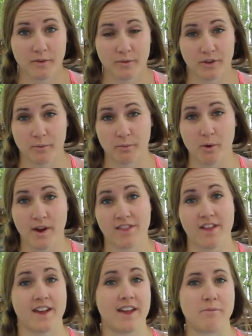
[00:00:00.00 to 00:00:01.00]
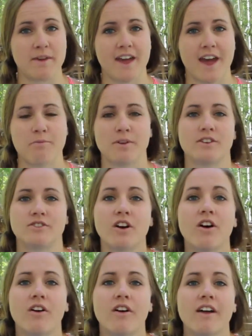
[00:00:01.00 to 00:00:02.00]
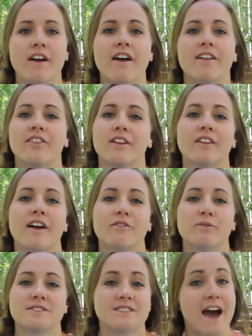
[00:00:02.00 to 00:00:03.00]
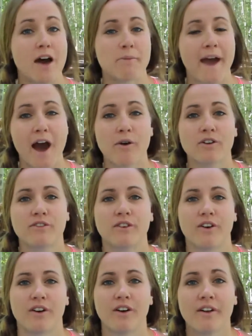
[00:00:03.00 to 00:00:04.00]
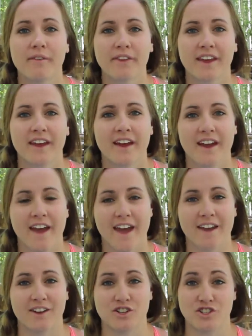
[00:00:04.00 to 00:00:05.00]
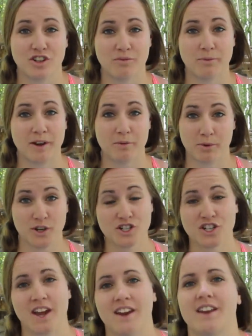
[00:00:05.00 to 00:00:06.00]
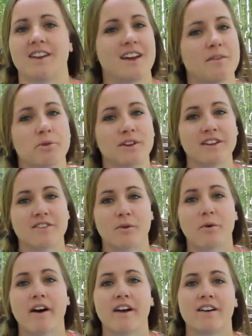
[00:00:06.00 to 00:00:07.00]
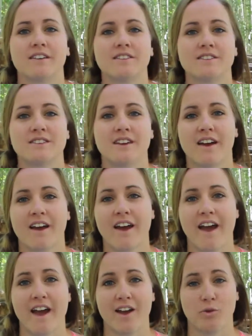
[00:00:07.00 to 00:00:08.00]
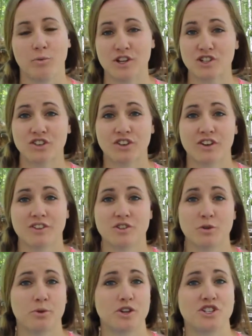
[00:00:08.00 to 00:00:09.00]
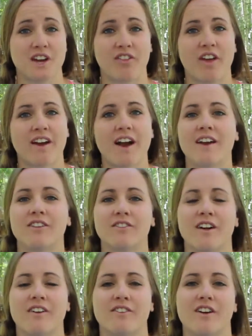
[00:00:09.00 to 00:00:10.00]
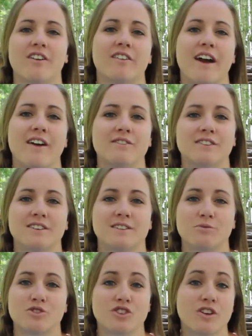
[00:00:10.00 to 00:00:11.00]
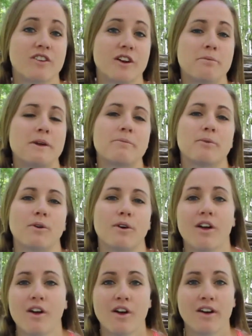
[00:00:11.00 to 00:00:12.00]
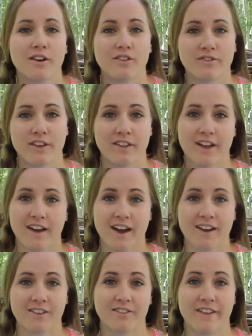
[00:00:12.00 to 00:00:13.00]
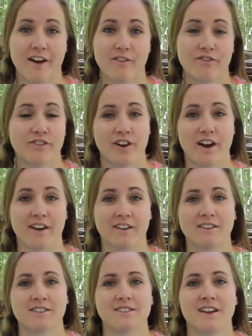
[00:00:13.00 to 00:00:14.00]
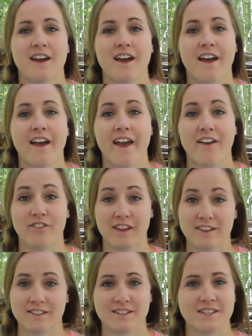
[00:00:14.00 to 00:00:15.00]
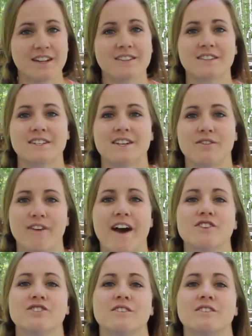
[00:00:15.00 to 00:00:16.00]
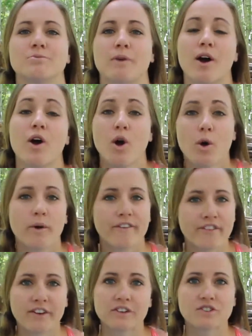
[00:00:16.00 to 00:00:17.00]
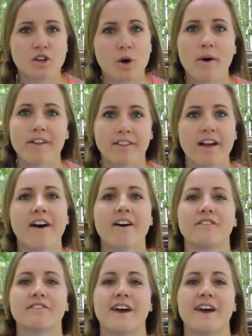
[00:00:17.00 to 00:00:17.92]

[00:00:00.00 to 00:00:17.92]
the point that he became an adult. The love was that powerful, and it should have been appreciated, and I believe it was. And we should learn to appreciate that kind of love in our lives, because I'm sure there are people who feel that kind of love for us in these intensely deep fashions, but we feel so unloved